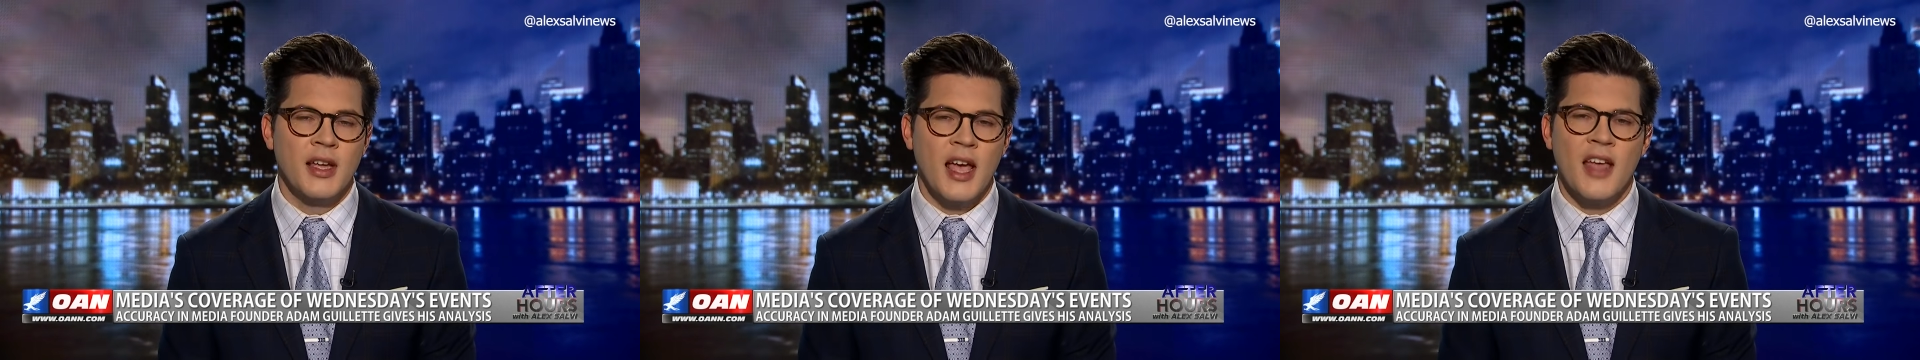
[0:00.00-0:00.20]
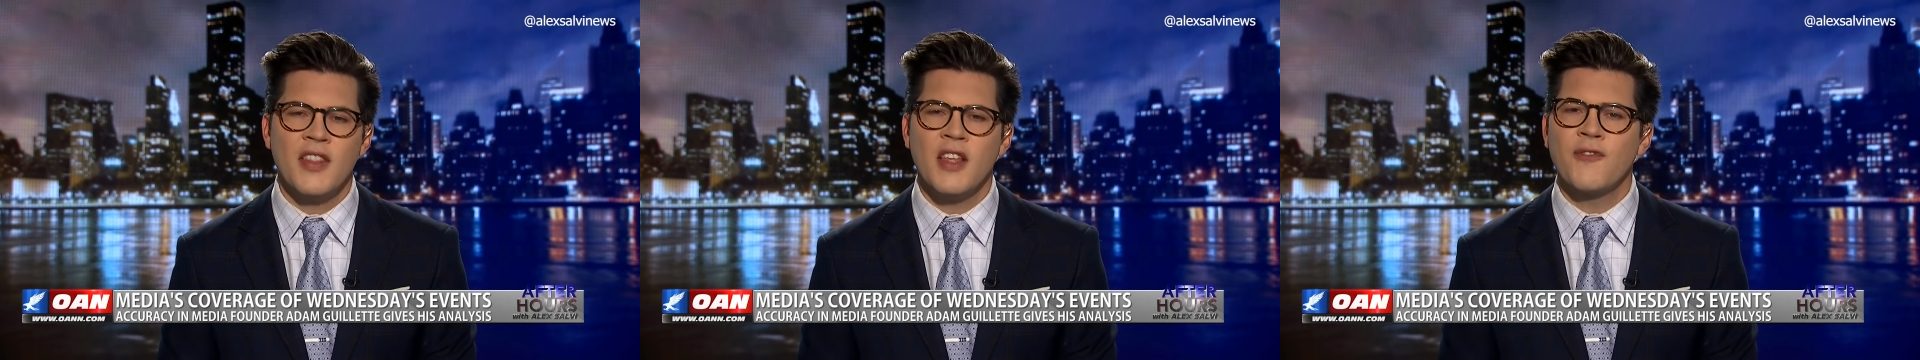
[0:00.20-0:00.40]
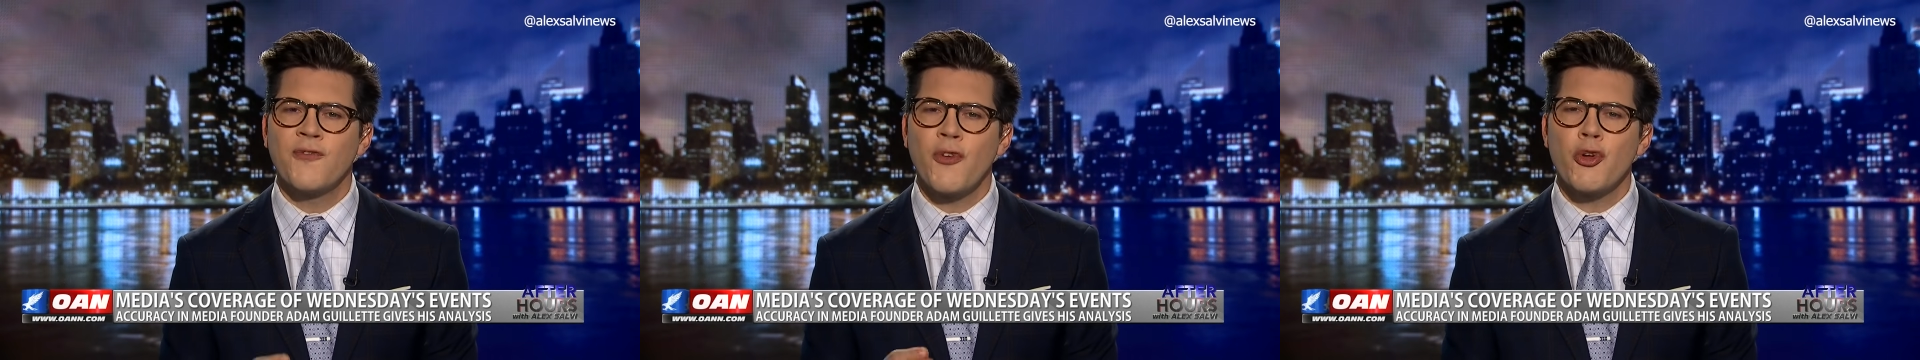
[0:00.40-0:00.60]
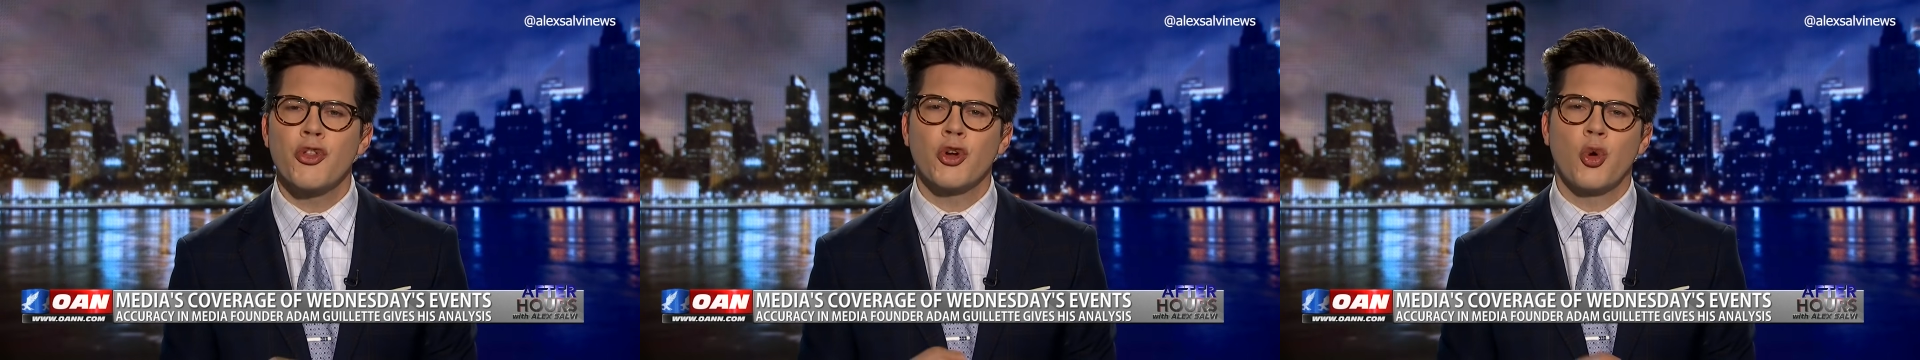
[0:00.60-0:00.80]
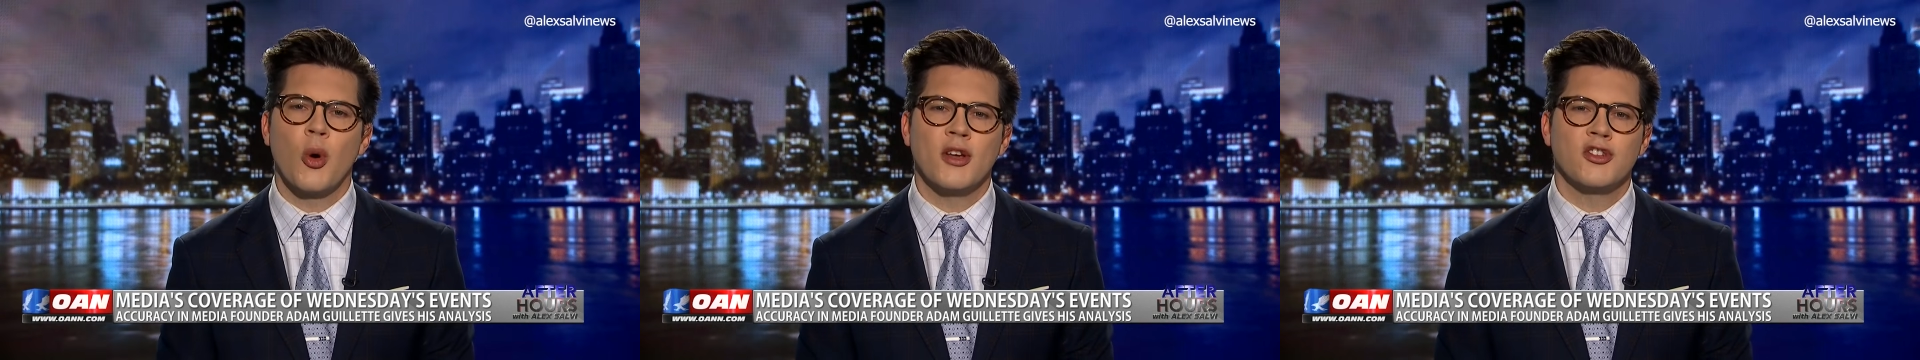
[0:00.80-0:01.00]
and then further
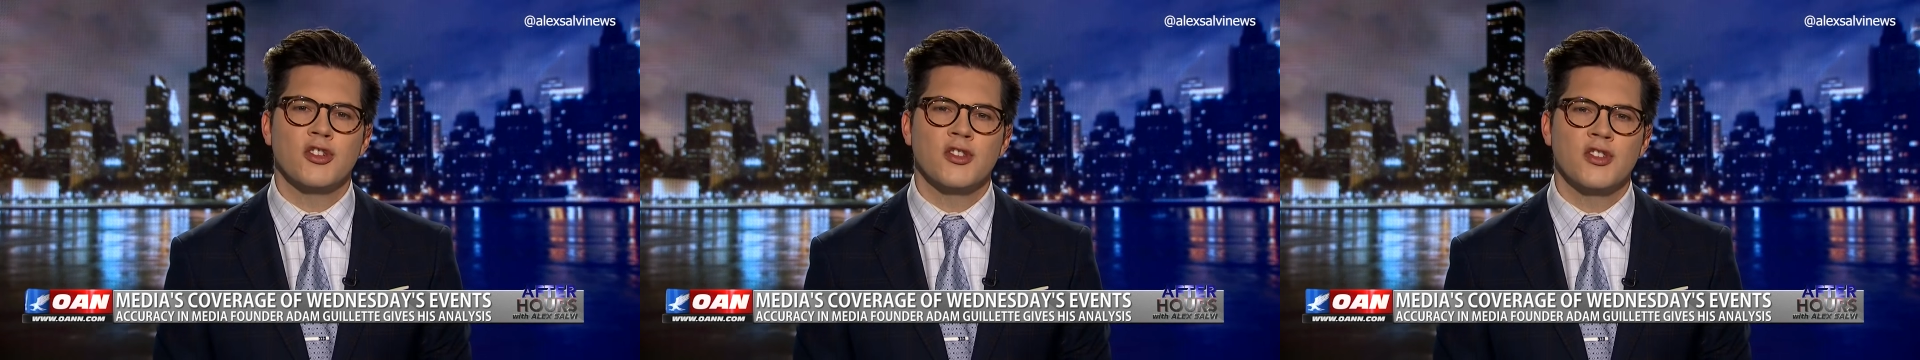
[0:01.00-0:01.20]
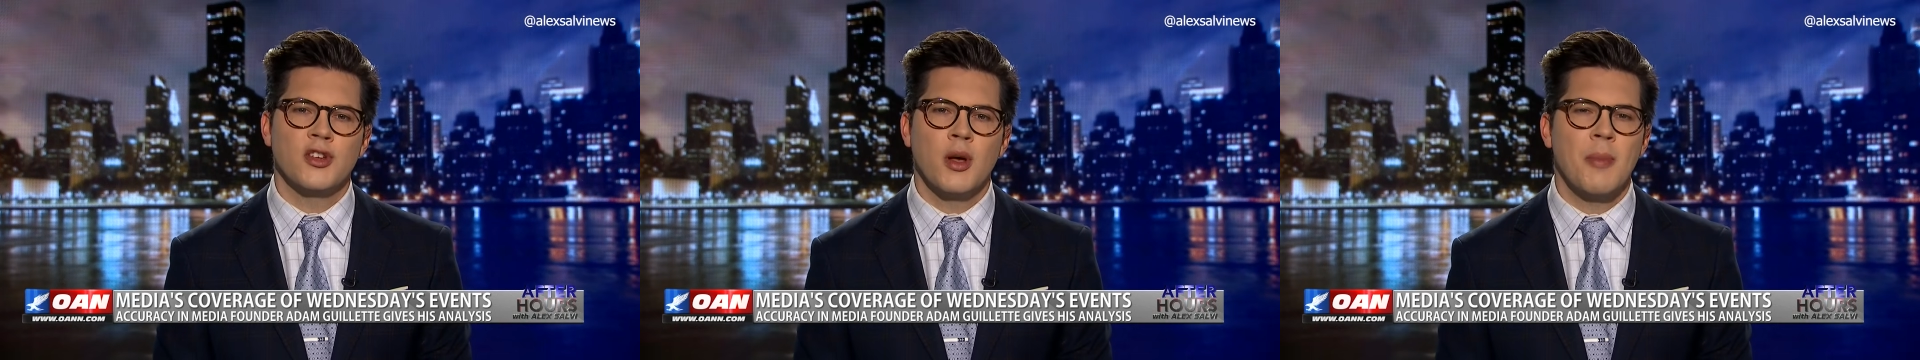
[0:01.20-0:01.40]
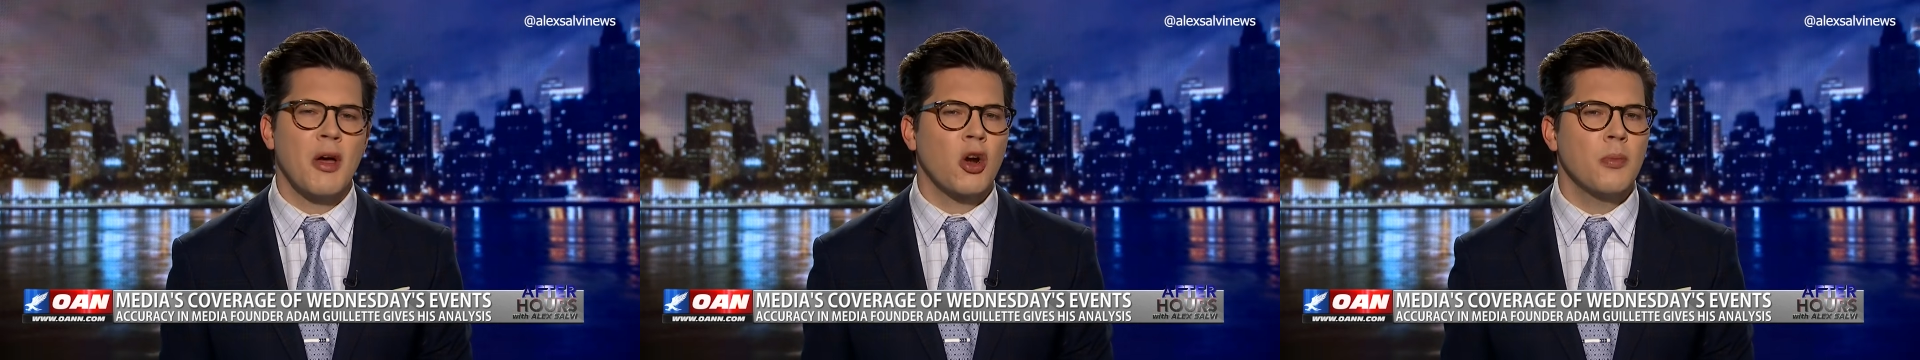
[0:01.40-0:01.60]
questions about our